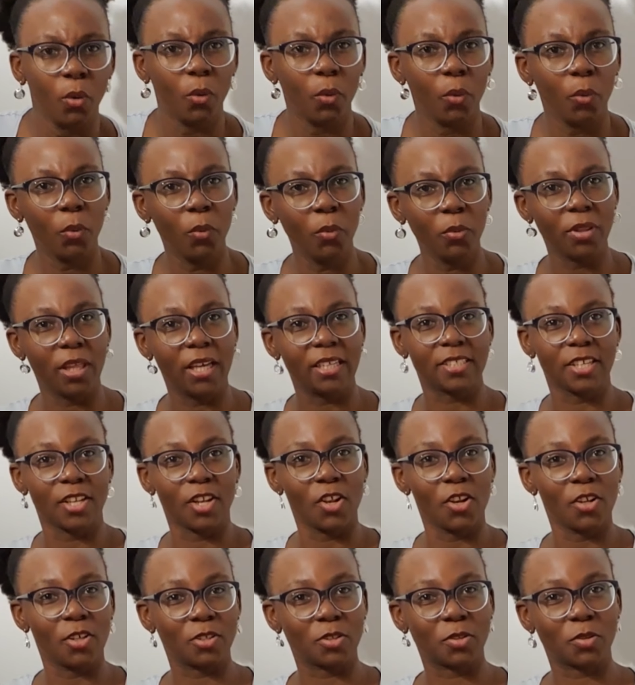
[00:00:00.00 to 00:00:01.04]
Oh, there's a
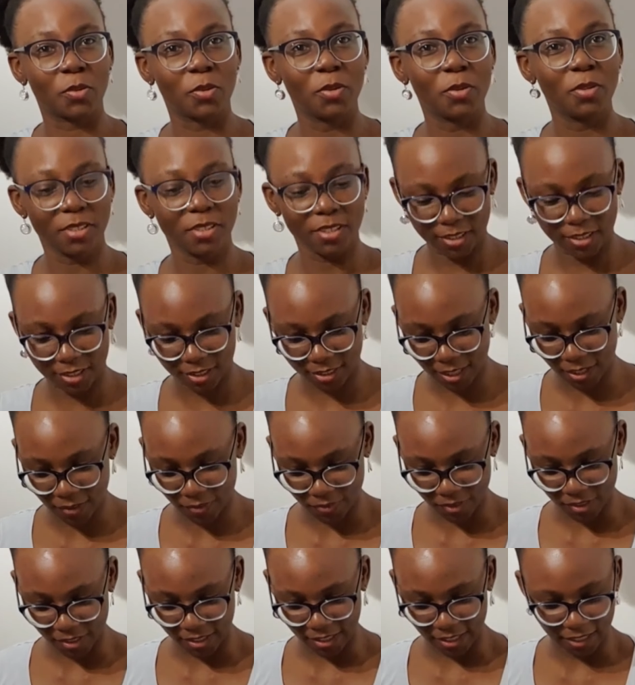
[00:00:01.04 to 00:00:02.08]
lot of screws and stuff
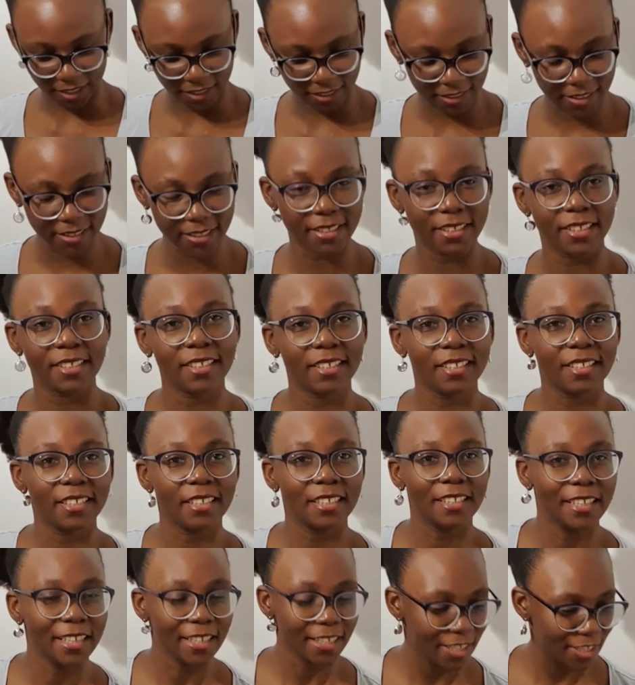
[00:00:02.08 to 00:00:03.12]
in there.
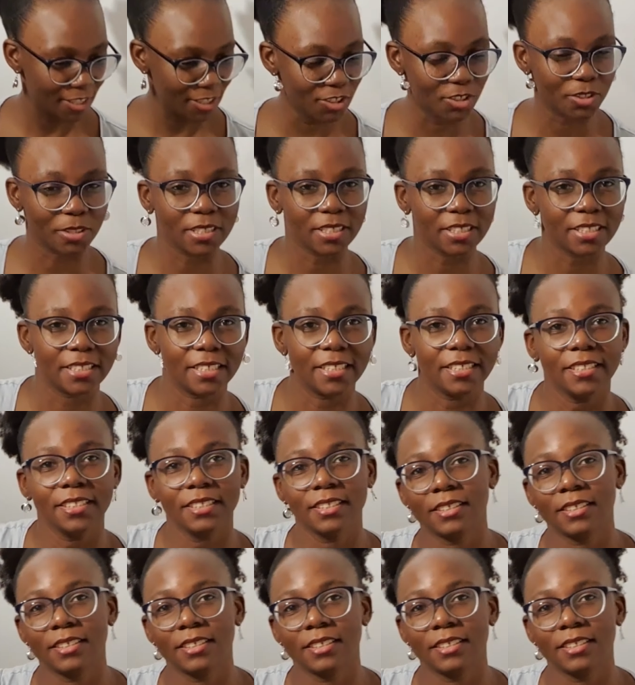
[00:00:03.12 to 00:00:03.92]
Interesting.